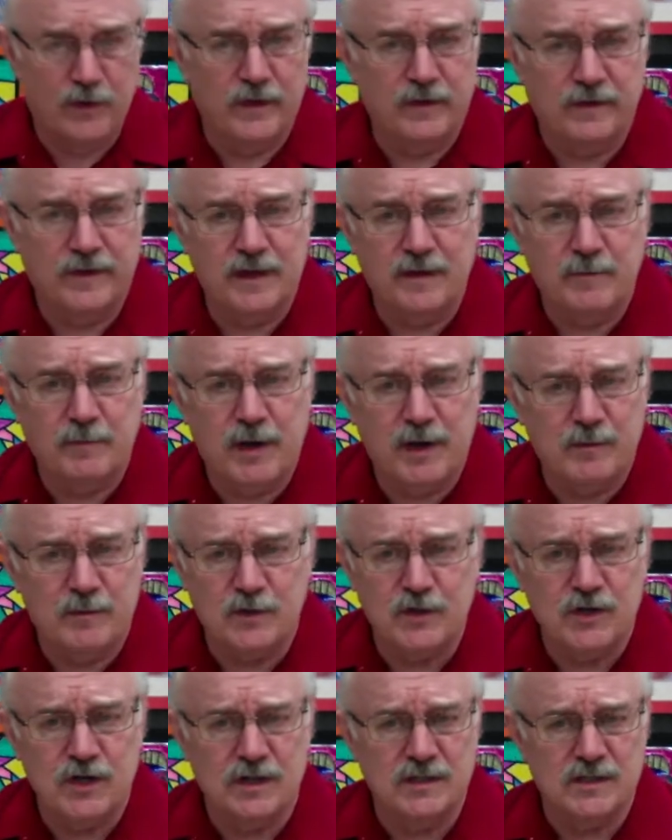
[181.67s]
that think paper
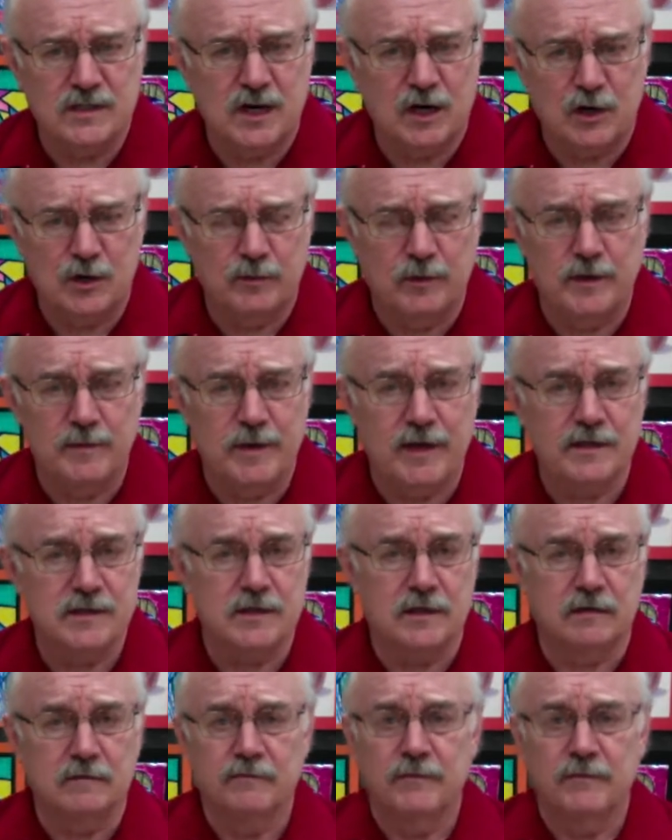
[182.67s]
mache is terribly messy.